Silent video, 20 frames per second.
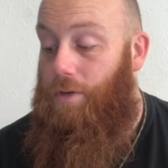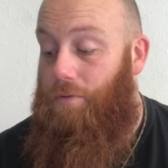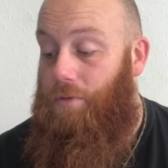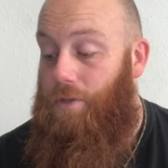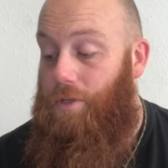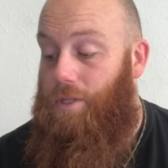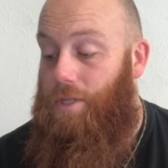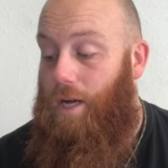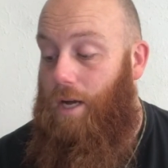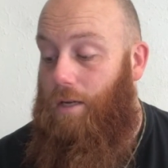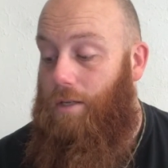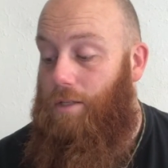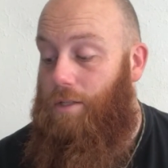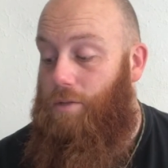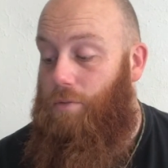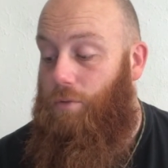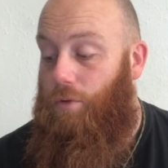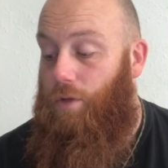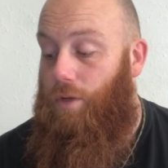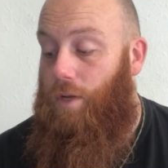If the target
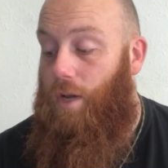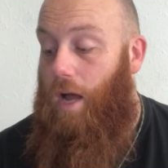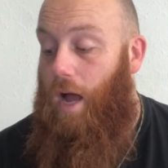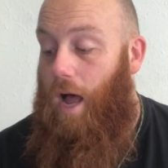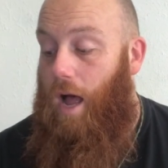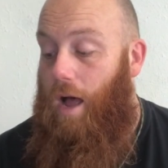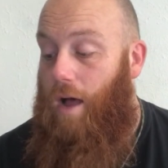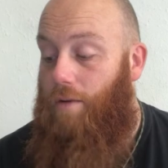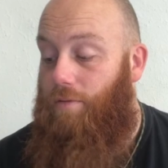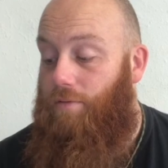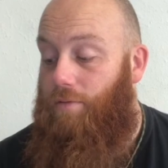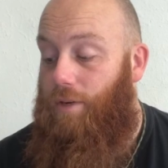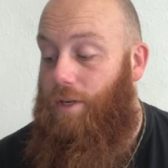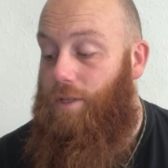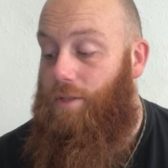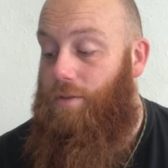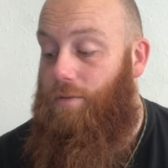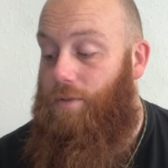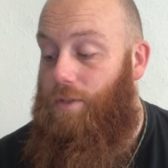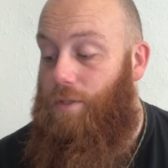is within half
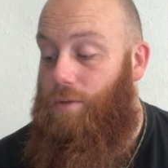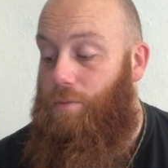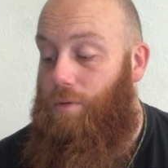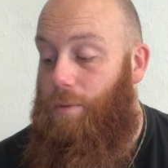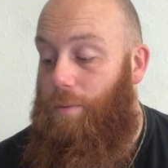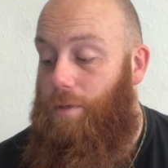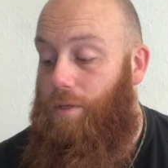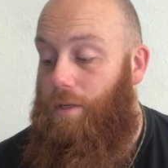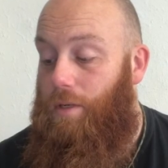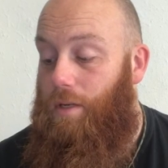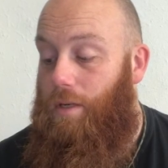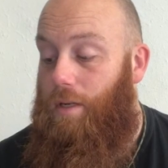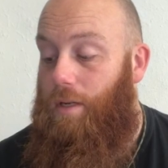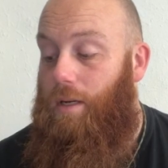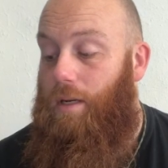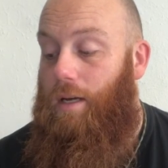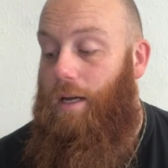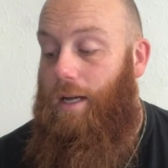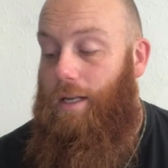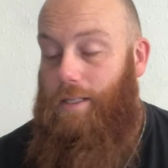range of this weapon,
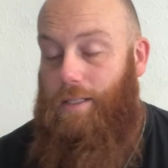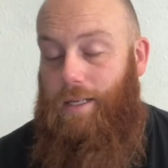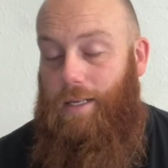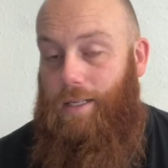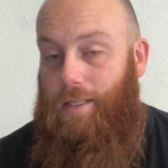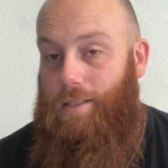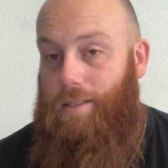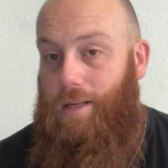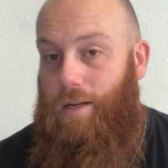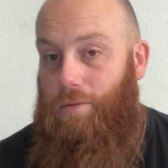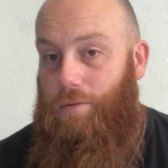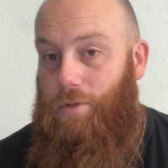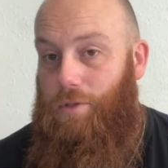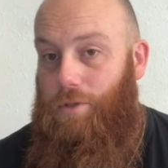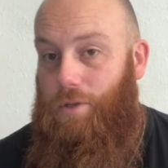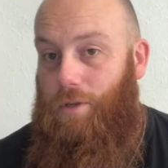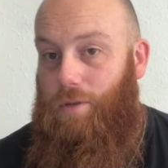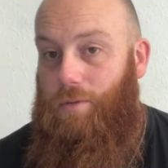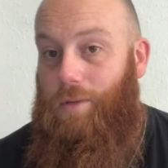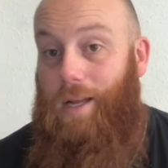attacks are
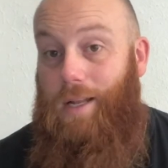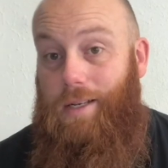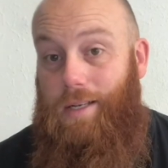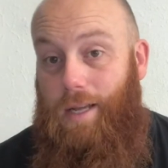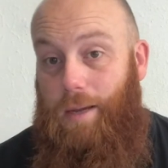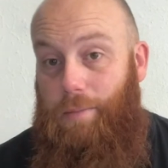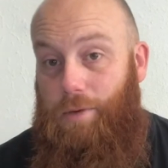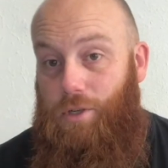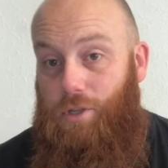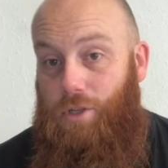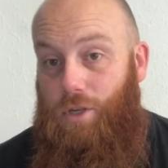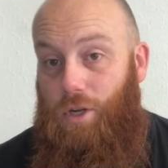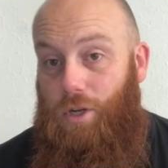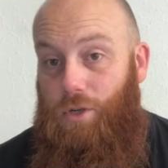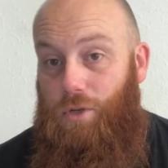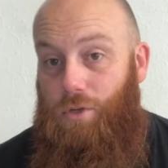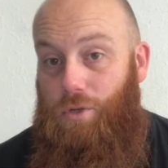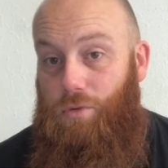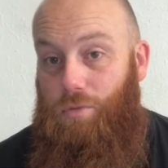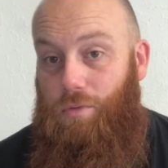resolved at damage
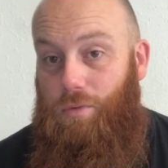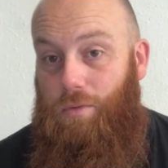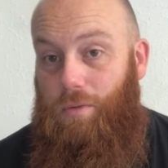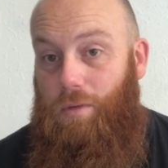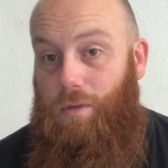2.